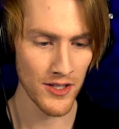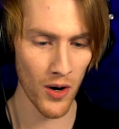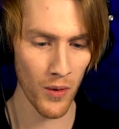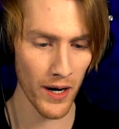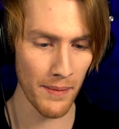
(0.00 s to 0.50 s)

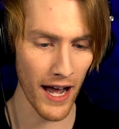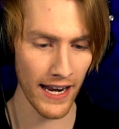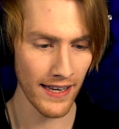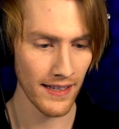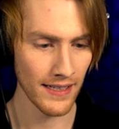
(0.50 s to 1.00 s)
Don't worry about
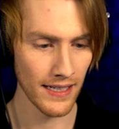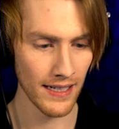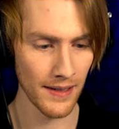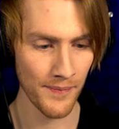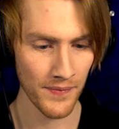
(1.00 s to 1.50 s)
it.
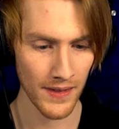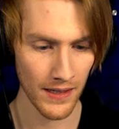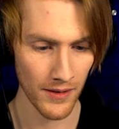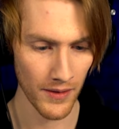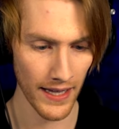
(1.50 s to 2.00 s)
Um,
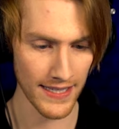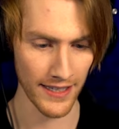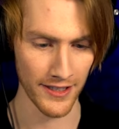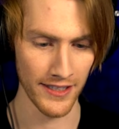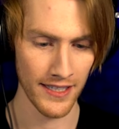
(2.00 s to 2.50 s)
that's
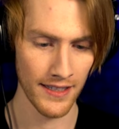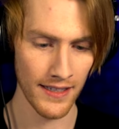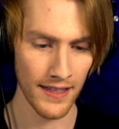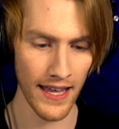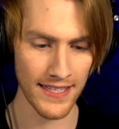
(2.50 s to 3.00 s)
not we good.
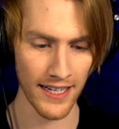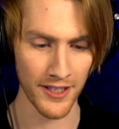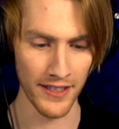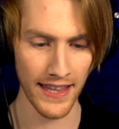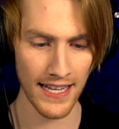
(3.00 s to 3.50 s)
Believe. That's not
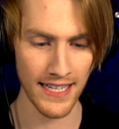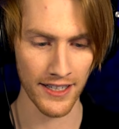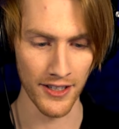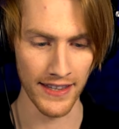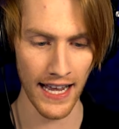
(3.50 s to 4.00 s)
good. That's
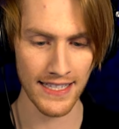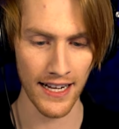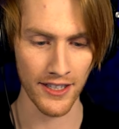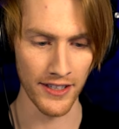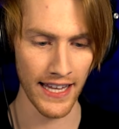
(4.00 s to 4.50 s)
not good. That's
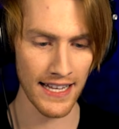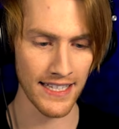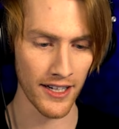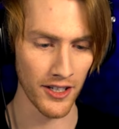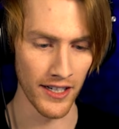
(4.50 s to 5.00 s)
not good. That's
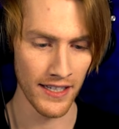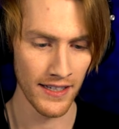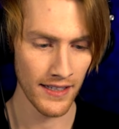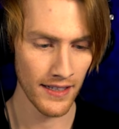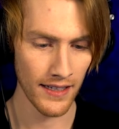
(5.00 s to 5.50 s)
not good.
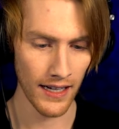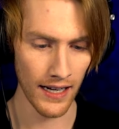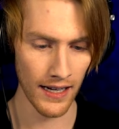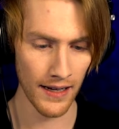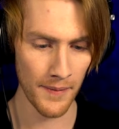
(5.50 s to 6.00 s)

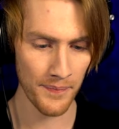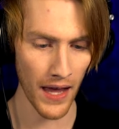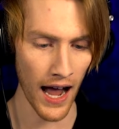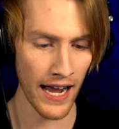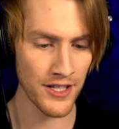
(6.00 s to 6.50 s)
Um,
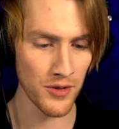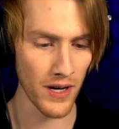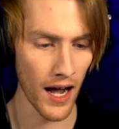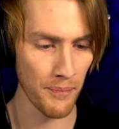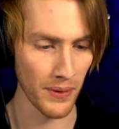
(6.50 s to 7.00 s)
I do
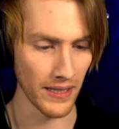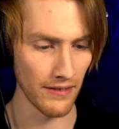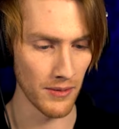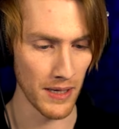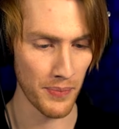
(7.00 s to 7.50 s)
not
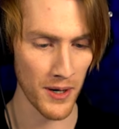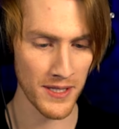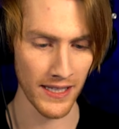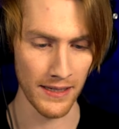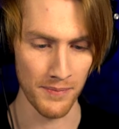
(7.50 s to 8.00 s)
believe in me
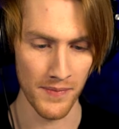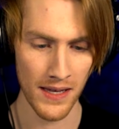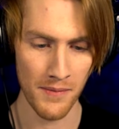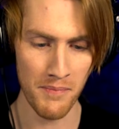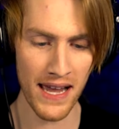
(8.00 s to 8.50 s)
personally.
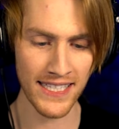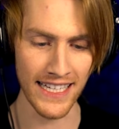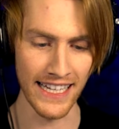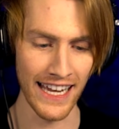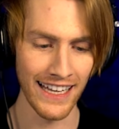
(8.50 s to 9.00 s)
Well. Miss,
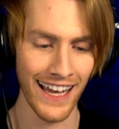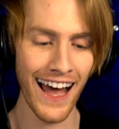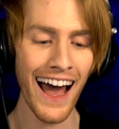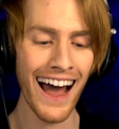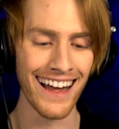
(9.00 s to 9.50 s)
idiot!
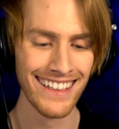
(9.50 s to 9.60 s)
Ha!